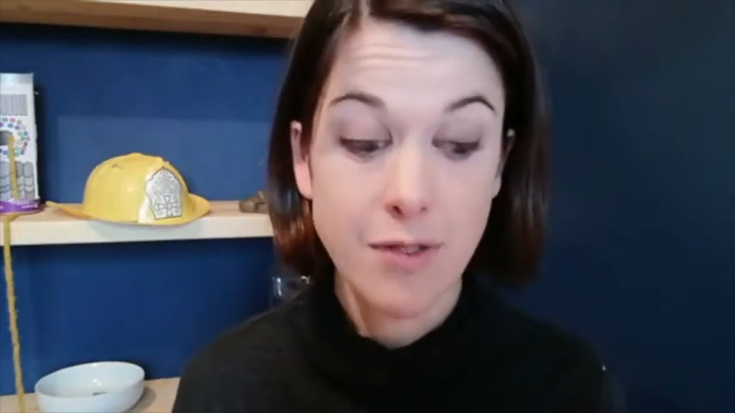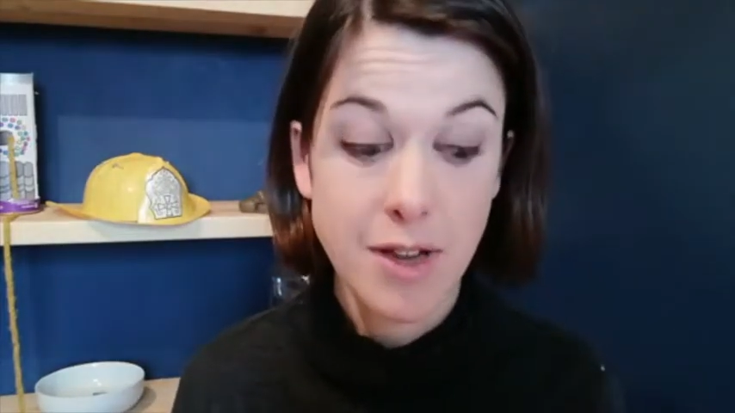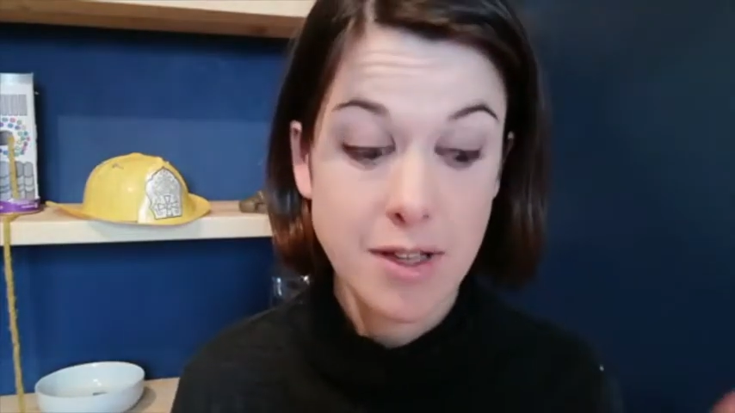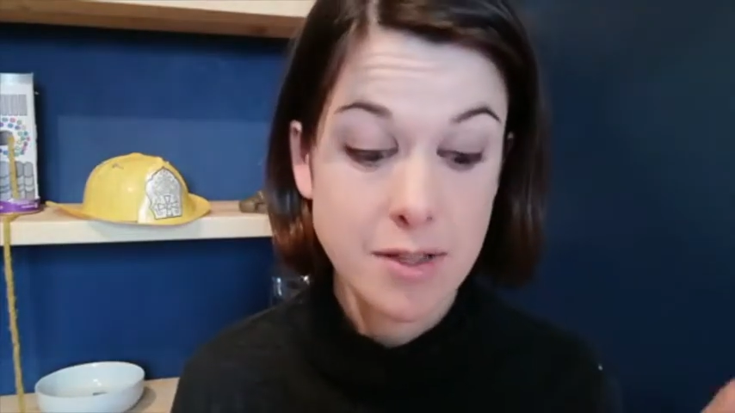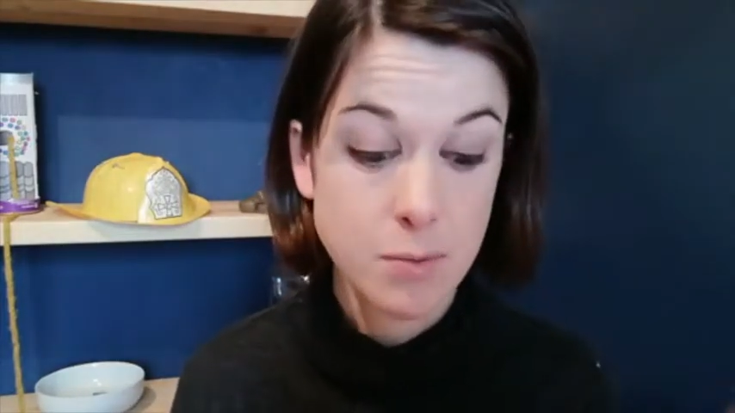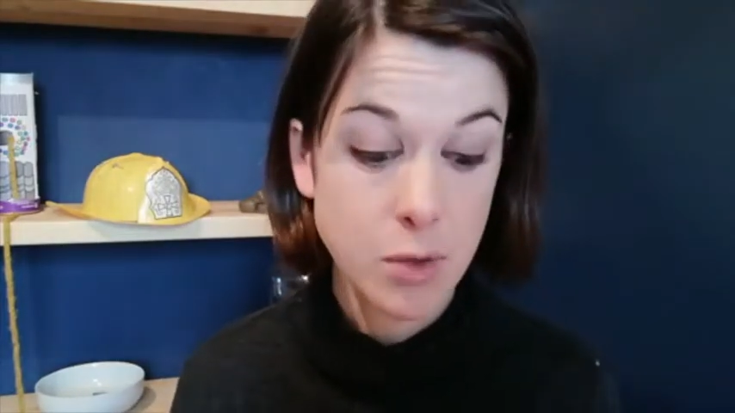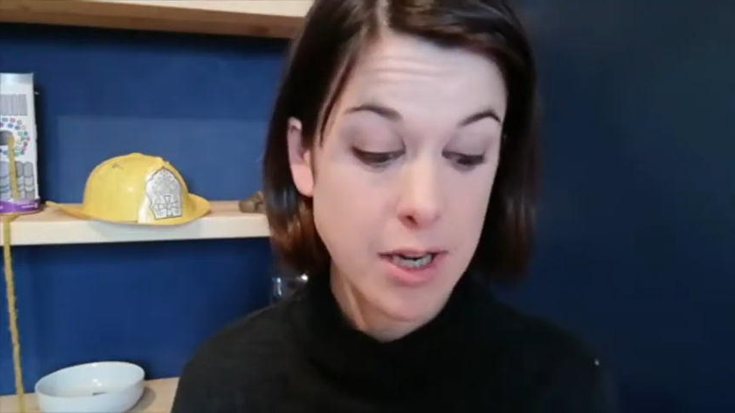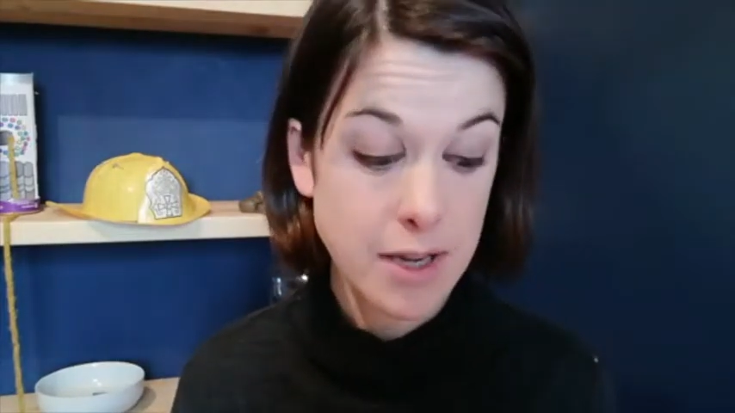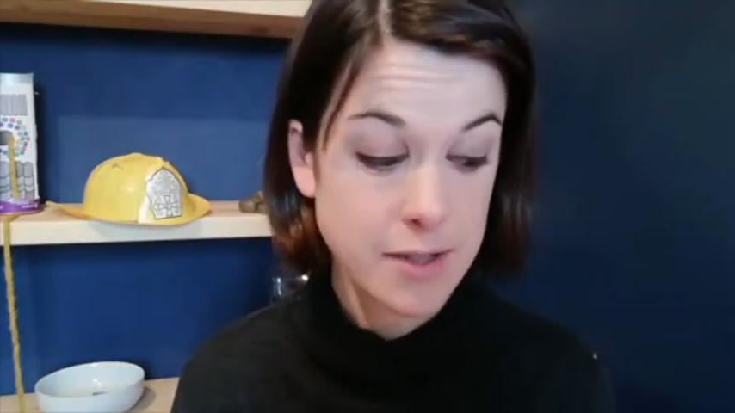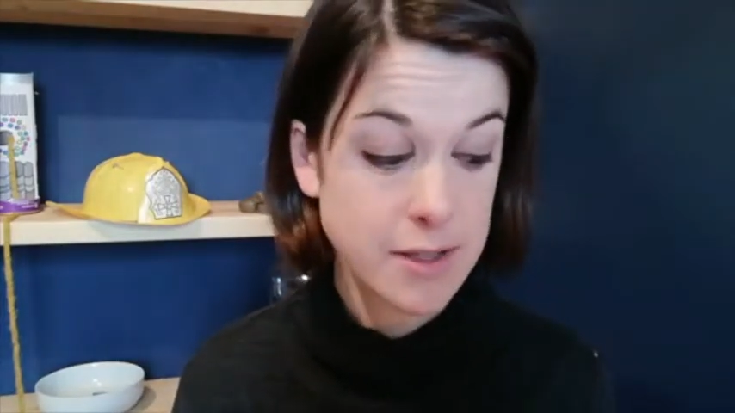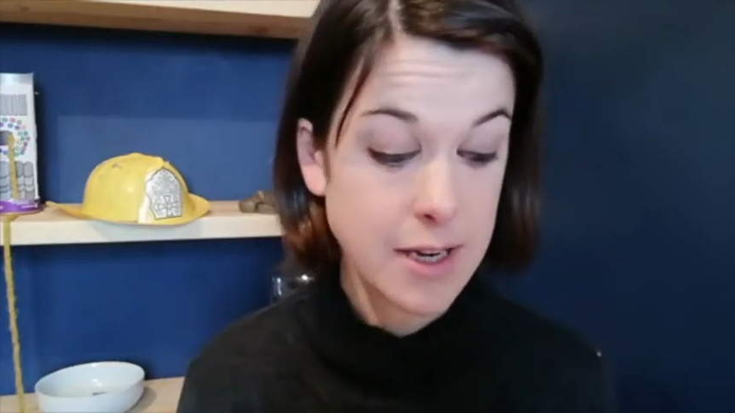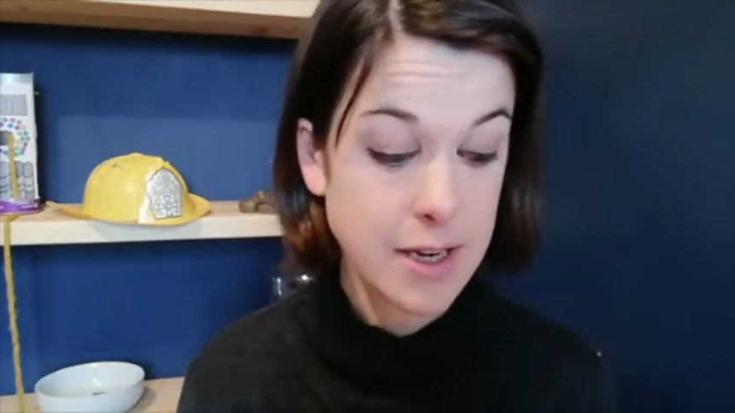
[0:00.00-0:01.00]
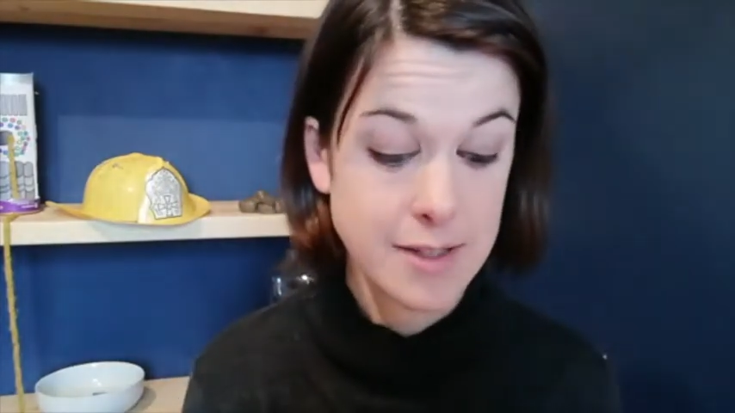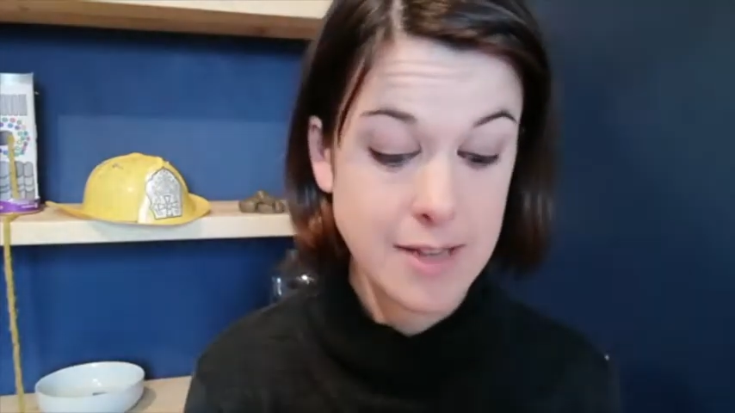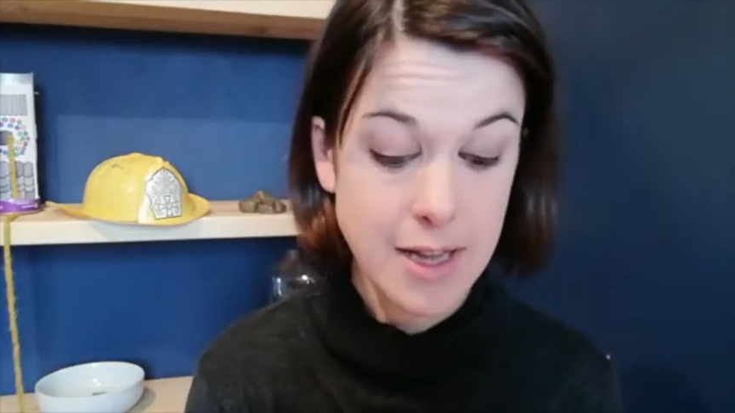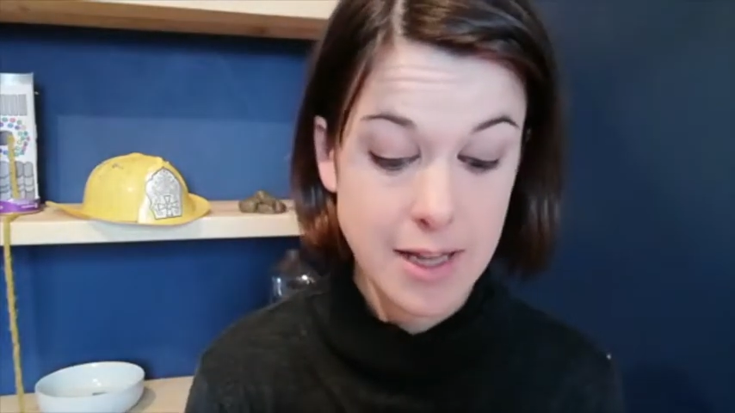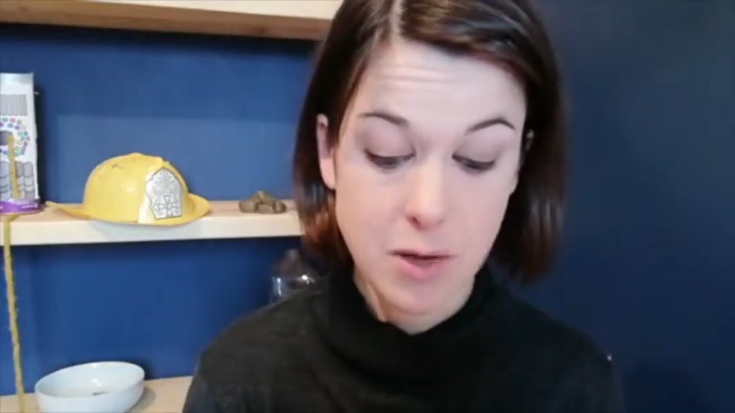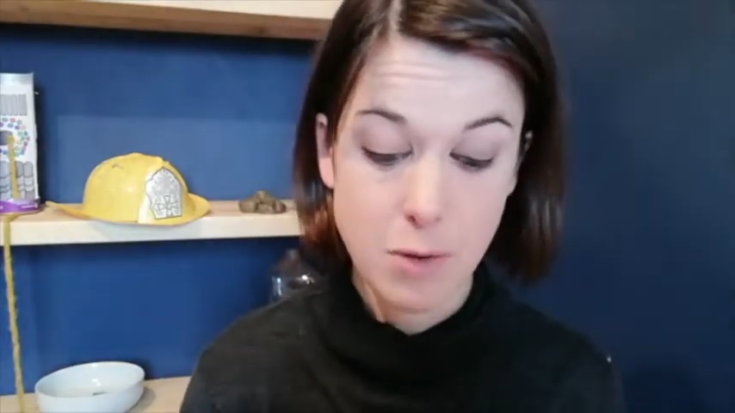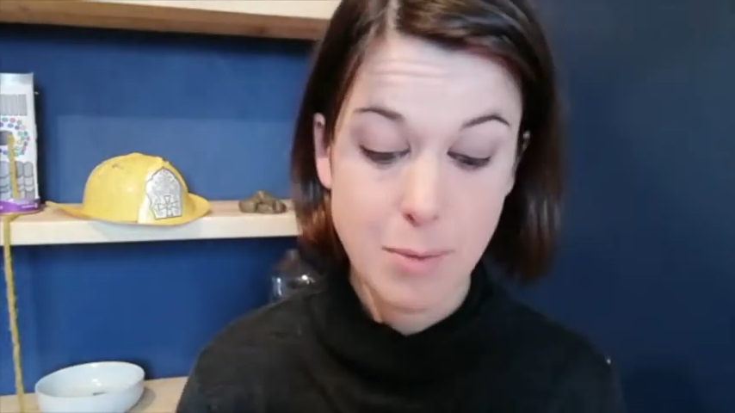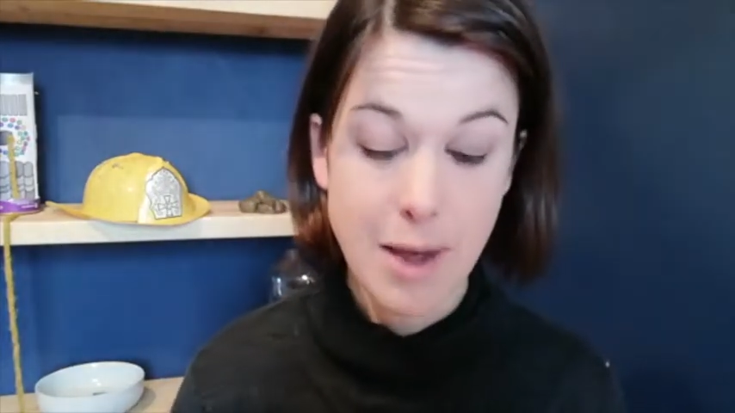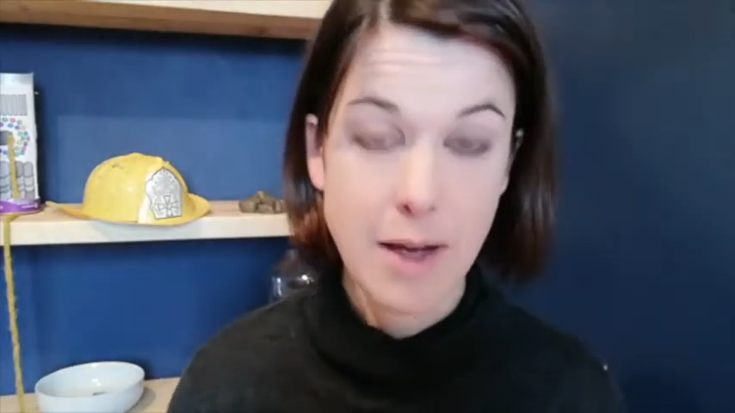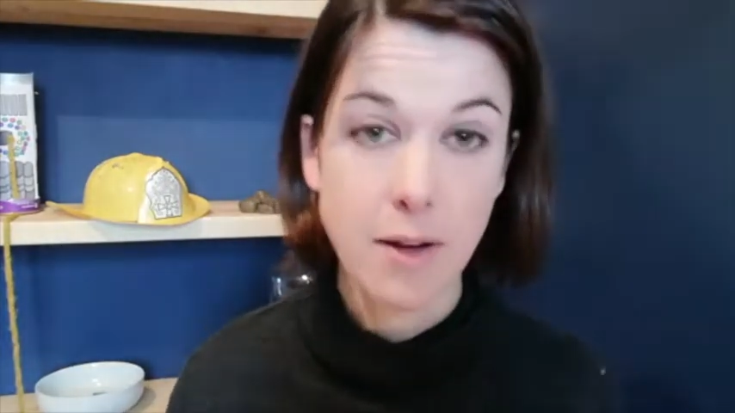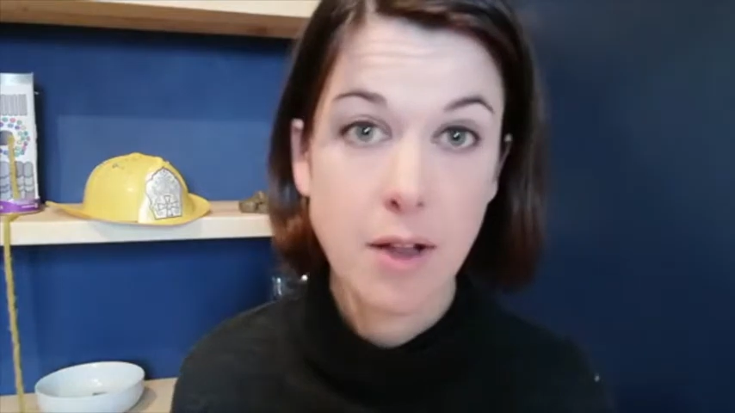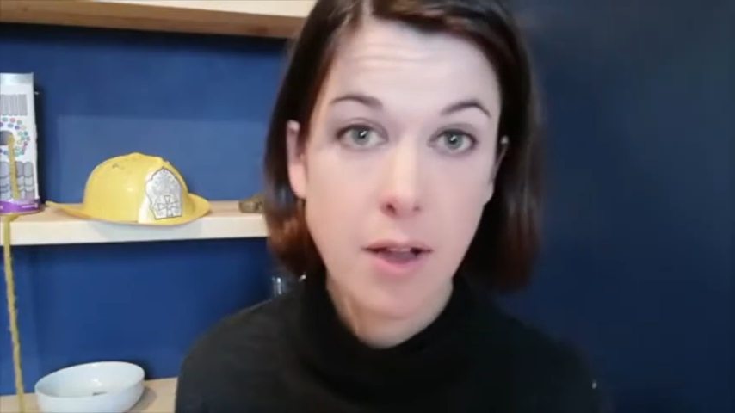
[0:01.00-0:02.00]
find some woodlice, and I'll tell you about